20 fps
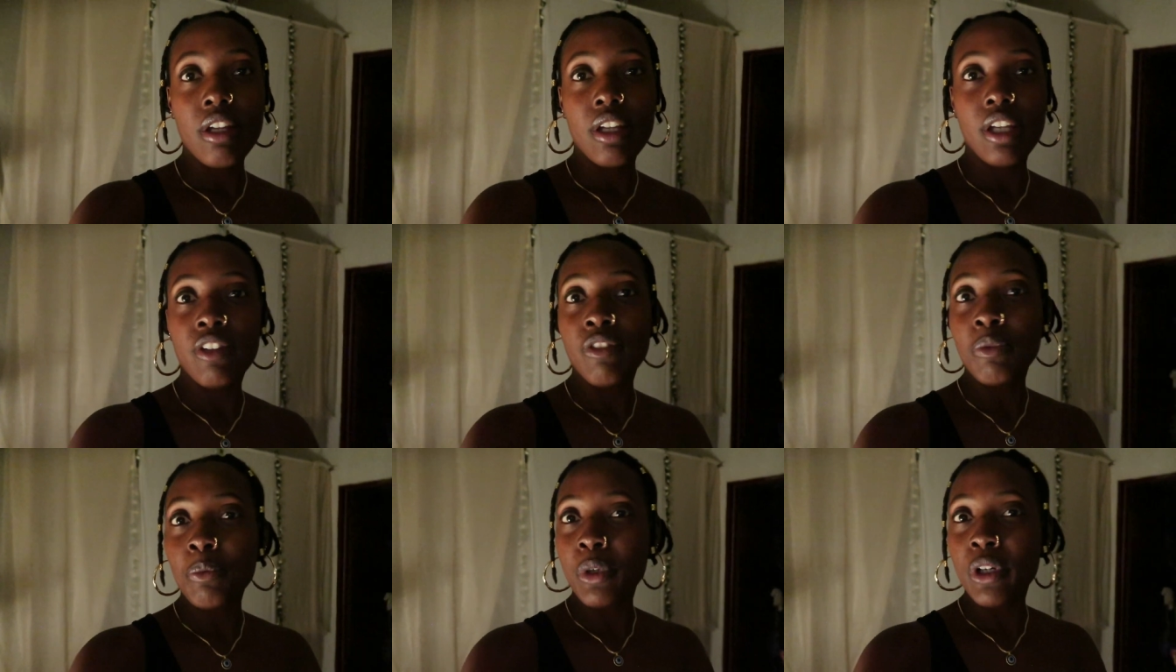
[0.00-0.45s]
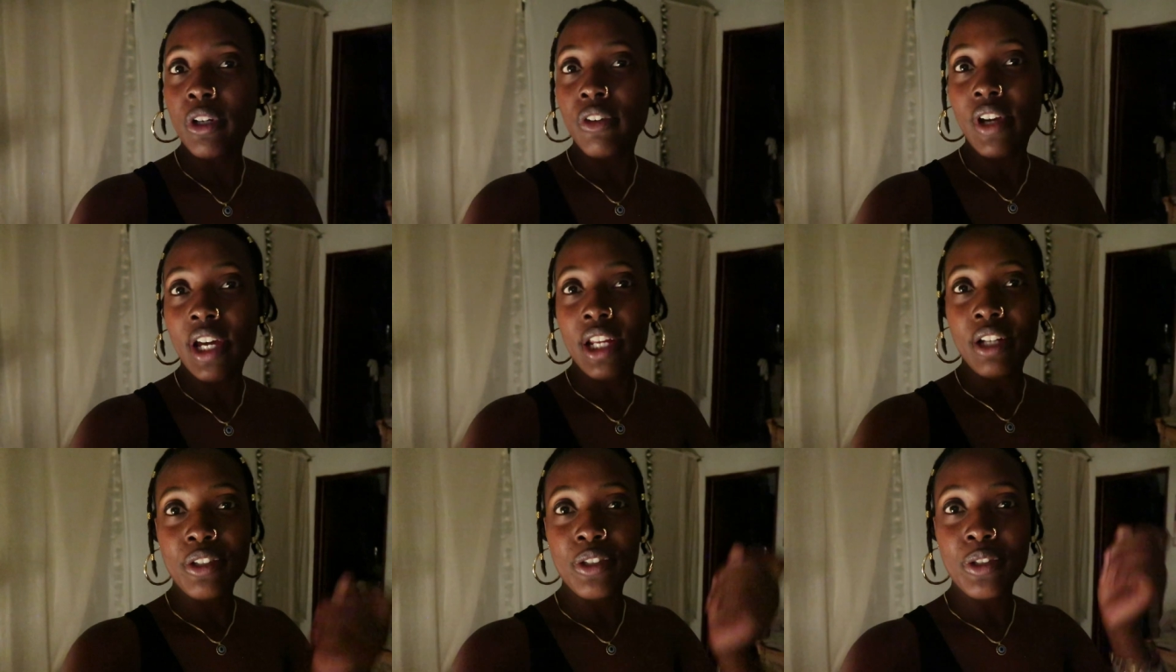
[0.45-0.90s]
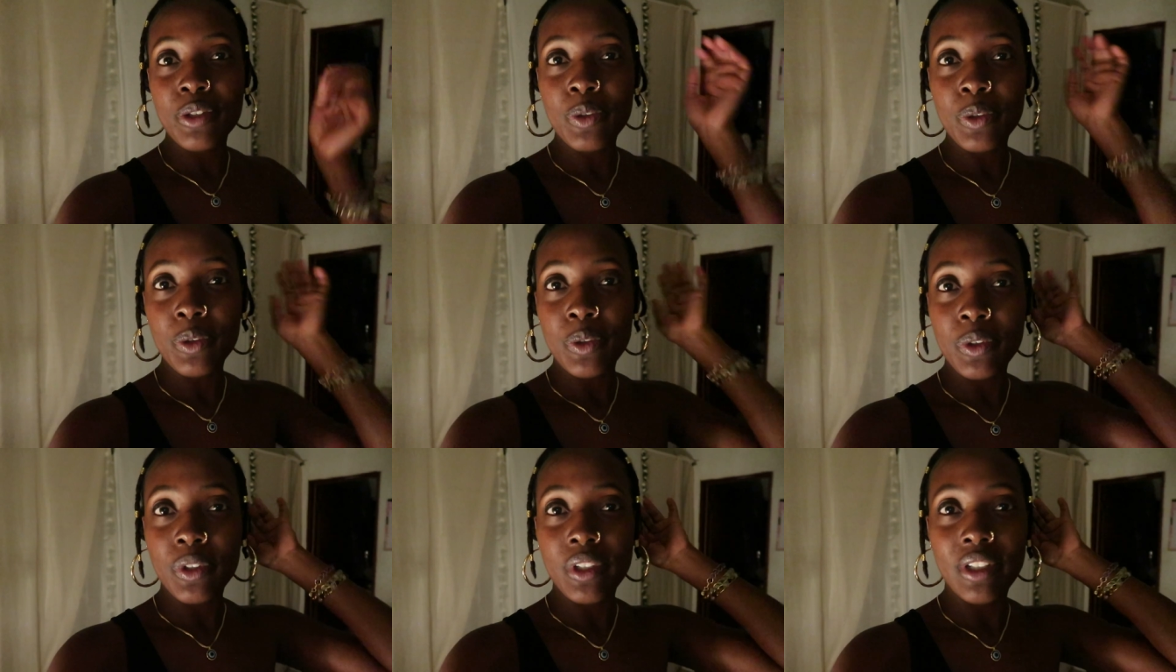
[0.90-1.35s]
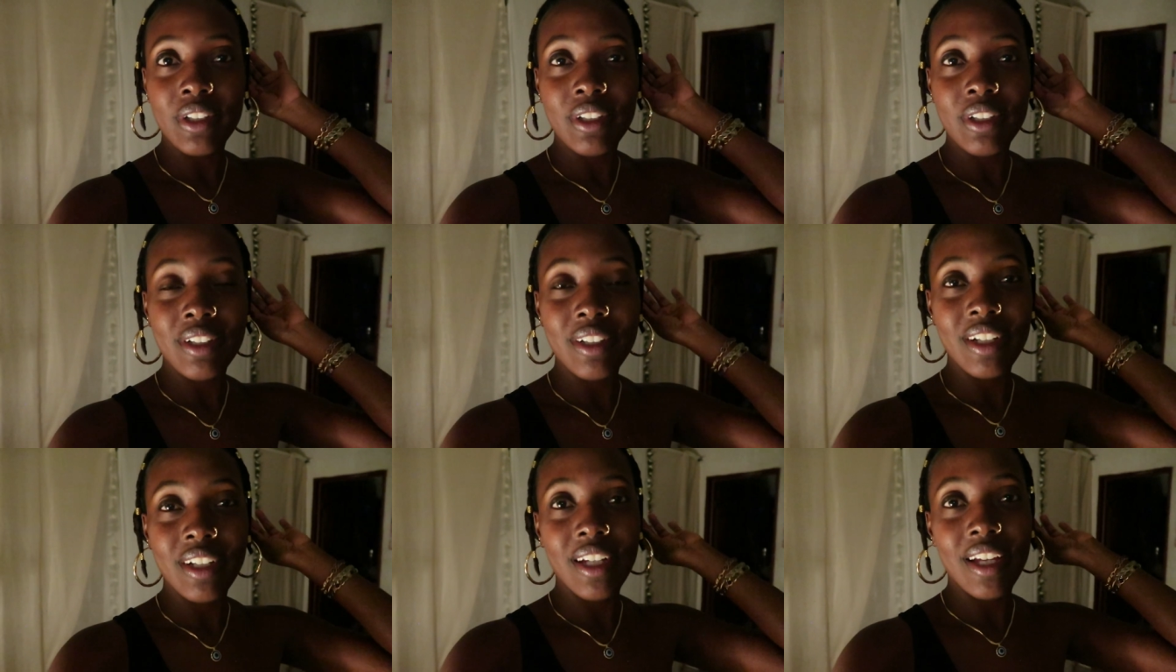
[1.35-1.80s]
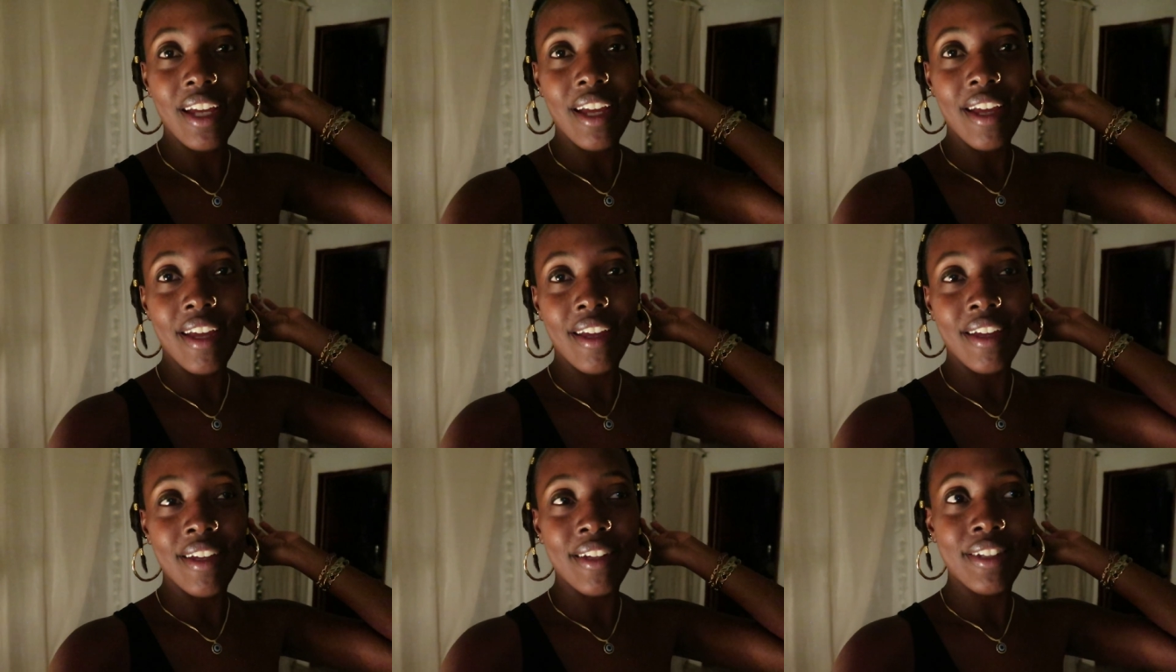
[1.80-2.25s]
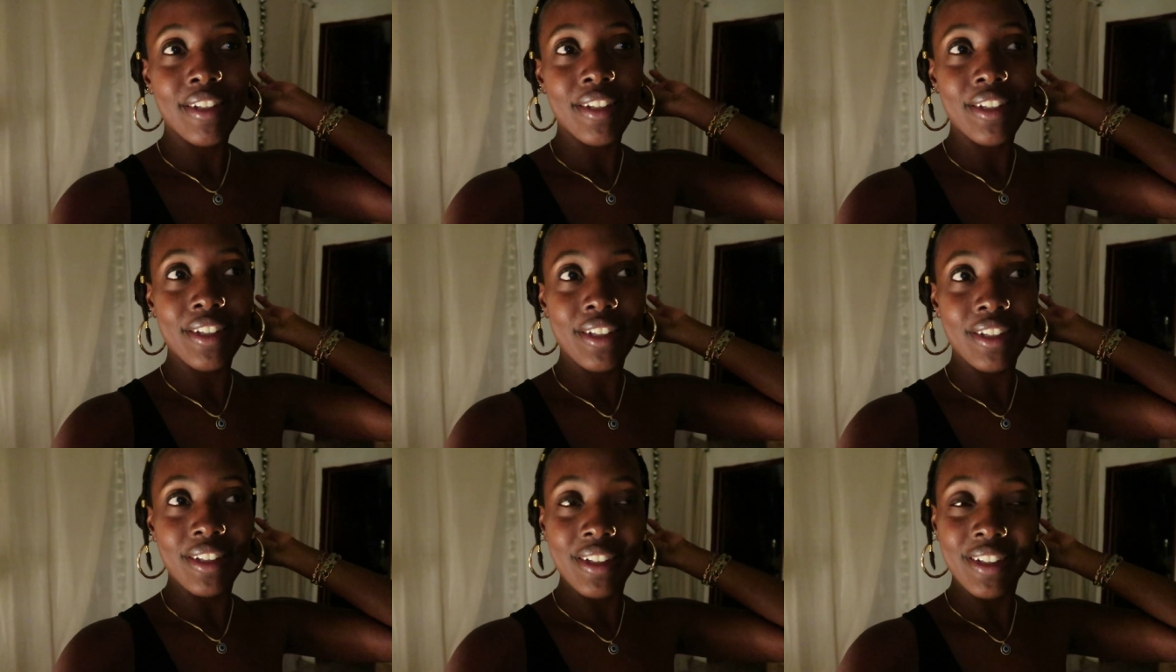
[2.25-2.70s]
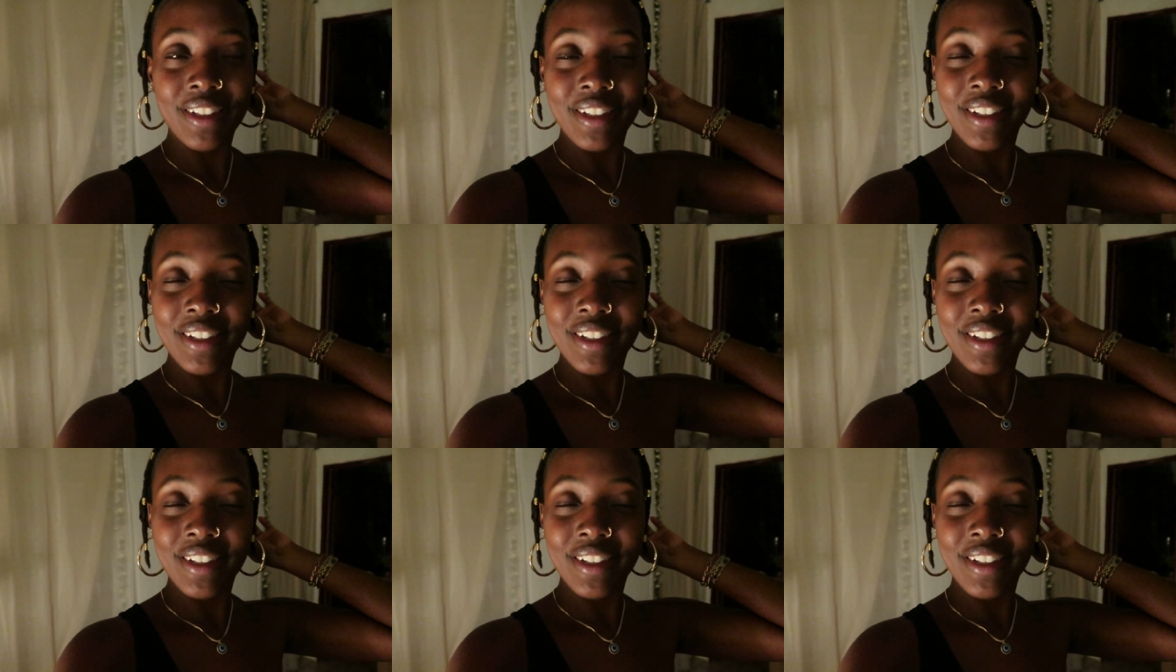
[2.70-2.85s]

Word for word: give more gratitude and